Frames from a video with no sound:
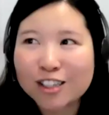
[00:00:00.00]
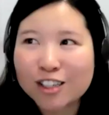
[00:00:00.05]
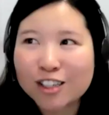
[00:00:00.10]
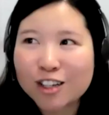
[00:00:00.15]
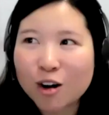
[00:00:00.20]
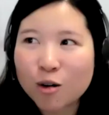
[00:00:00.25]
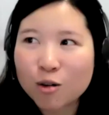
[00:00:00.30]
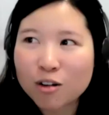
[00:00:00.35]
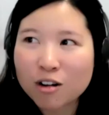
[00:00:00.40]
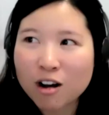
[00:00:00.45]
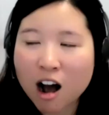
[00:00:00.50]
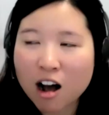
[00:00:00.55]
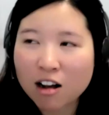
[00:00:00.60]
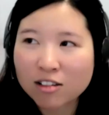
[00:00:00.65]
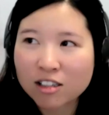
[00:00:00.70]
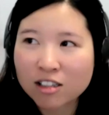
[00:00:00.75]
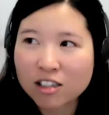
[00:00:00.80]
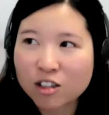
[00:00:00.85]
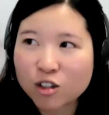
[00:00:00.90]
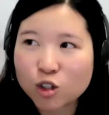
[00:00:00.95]
no
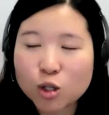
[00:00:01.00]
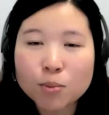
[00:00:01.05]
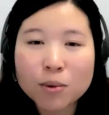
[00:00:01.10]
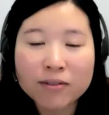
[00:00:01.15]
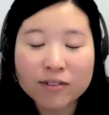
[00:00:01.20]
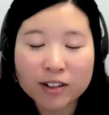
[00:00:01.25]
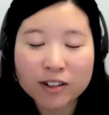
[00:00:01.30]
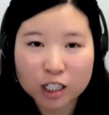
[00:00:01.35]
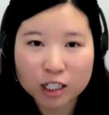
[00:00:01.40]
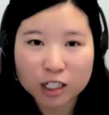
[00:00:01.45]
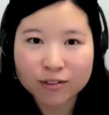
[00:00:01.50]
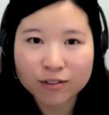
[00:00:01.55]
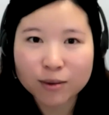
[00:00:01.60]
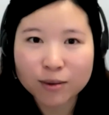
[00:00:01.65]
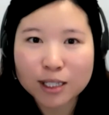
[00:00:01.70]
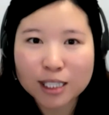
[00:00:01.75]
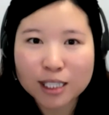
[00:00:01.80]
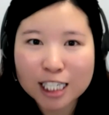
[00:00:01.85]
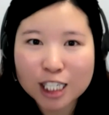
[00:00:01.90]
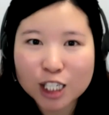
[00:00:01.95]
constant supervision
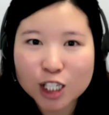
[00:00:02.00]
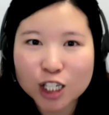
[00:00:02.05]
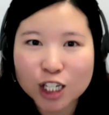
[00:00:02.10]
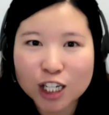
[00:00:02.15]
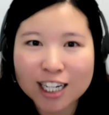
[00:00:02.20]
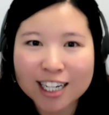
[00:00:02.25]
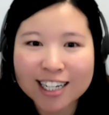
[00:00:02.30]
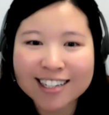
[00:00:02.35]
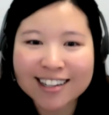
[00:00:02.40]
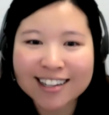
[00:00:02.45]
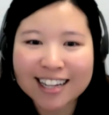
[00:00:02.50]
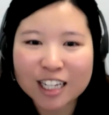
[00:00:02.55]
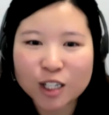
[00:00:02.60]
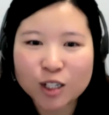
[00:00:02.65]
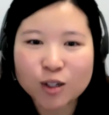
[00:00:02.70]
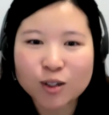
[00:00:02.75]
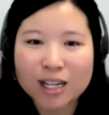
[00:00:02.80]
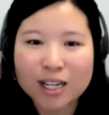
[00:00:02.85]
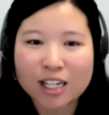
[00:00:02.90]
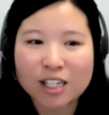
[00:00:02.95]
from the teacher, like
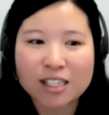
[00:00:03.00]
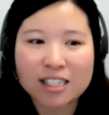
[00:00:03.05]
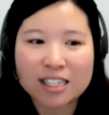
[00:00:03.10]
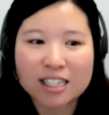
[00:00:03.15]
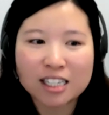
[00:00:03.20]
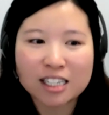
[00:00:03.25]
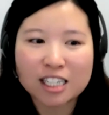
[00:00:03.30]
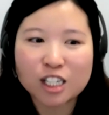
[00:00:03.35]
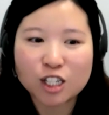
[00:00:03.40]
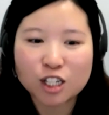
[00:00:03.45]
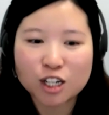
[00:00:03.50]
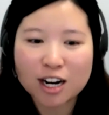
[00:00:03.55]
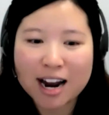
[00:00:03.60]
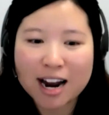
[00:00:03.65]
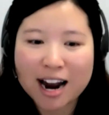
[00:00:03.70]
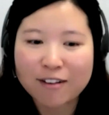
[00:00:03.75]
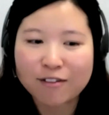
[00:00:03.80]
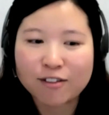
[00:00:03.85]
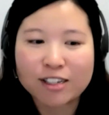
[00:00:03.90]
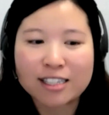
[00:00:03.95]
you don't get to see the teacher
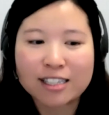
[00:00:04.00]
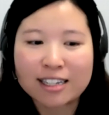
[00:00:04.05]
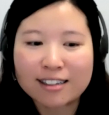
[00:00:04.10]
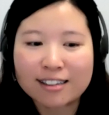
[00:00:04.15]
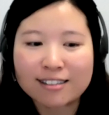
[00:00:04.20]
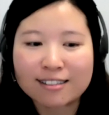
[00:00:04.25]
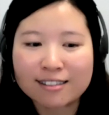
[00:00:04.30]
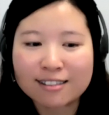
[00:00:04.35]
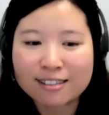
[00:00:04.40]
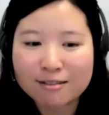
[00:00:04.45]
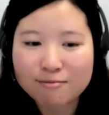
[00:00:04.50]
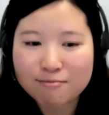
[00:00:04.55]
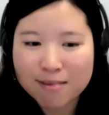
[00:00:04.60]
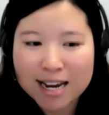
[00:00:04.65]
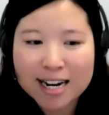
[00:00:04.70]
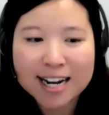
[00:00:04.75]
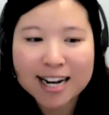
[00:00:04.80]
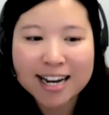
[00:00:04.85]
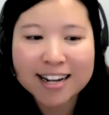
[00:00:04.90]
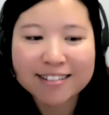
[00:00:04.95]
every single
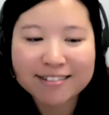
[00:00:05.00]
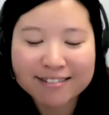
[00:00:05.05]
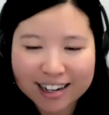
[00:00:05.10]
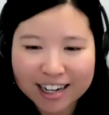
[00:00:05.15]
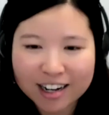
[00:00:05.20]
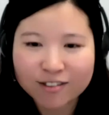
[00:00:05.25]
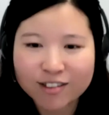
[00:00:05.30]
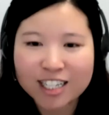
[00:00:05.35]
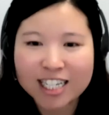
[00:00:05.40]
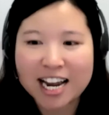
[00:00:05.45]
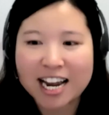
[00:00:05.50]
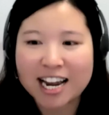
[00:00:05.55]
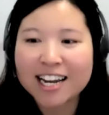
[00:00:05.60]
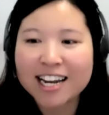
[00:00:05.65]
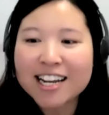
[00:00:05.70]
minute, right, of the day,